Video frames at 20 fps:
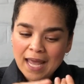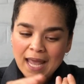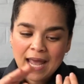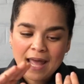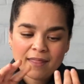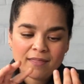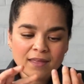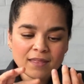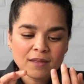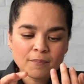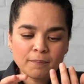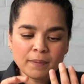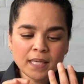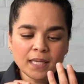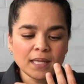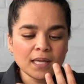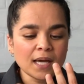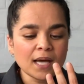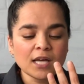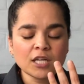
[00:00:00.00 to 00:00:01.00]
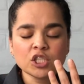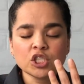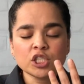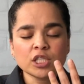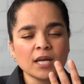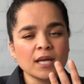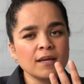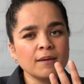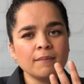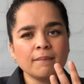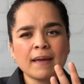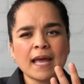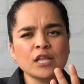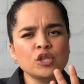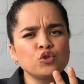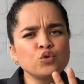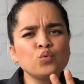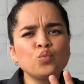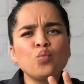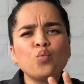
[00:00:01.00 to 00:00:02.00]
And in the pinky, Achshayim had
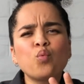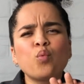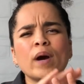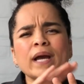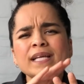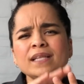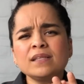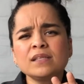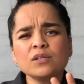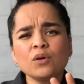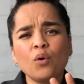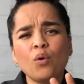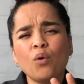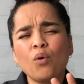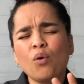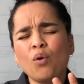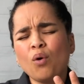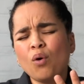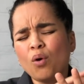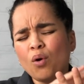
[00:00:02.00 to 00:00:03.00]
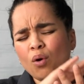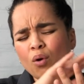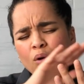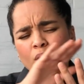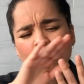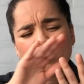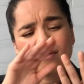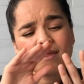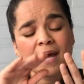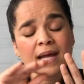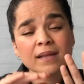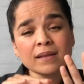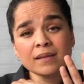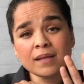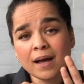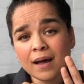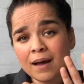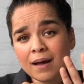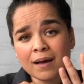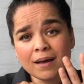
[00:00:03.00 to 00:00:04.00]
to wait all that
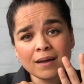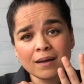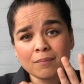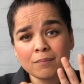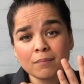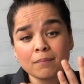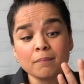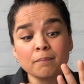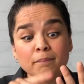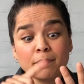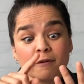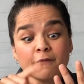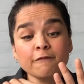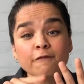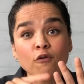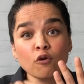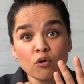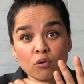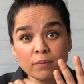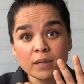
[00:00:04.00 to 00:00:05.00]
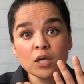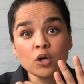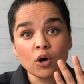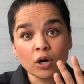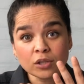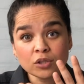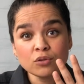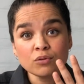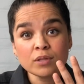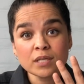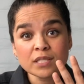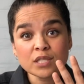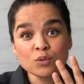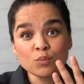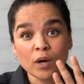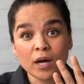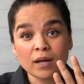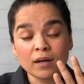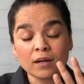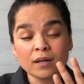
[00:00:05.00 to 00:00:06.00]
time before we got to this
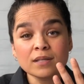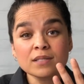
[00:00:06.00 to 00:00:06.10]
one,